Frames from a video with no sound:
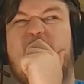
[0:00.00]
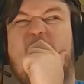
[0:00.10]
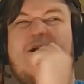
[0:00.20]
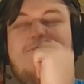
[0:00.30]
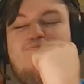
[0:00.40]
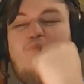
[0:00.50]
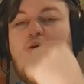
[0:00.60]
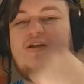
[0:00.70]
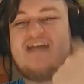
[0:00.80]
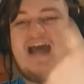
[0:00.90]

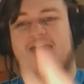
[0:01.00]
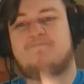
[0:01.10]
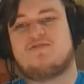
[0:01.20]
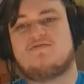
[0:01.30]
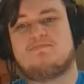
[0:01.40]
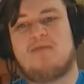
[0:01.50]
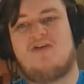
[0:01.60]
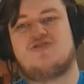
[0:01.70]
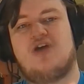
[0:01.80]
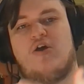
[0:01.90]
more types of
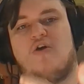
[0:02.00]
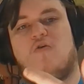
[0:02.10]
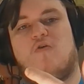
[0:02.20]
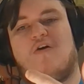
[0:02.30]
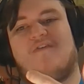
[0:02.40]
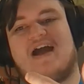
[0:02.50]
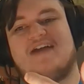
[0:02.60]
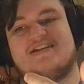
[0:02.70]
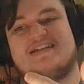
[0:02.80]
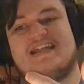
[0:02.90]
spells, or if I
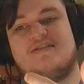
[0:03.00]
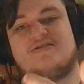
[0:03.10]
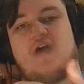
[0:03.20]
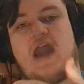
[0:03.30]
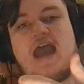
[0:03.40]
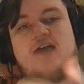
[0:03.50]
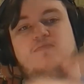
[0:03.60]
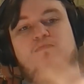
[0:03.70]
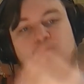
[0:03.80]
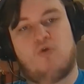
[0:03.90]
just need to add
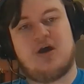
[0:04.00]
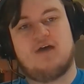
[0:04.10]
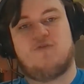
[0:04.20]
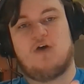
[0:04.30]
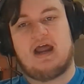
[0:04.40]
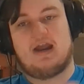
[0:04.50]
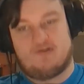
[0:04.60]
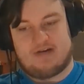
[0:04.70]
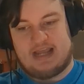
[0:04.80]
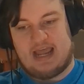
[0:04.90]
more of what I
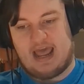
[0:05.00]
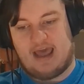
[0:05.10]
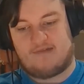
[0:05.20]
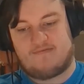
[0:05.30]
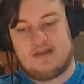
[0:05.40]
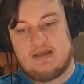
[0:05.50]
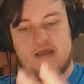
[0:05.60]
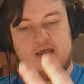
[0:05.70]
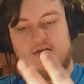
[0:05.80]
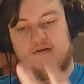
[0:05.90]
already have.
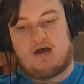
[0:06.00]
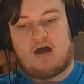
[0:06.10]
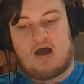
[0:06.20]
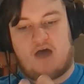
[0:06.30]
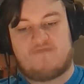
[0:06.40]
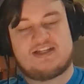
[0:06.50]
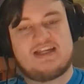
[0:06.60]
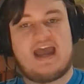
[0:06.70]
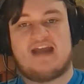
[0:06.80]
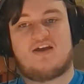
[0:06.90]

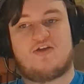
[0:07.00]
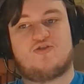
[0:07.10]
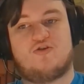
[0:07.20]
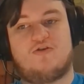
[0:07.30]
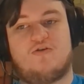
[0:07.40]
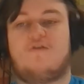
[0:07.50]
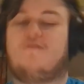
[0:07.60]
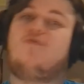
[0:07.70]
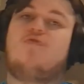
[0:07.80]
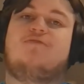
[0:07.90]
Obviously, adding a 3rd or
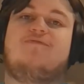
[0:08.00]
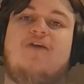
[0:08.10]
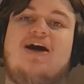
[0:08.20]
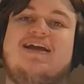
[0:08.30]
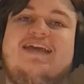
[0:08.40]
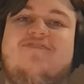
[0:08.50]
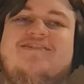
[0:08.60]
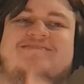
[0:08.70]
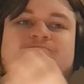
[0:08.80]
4th fog even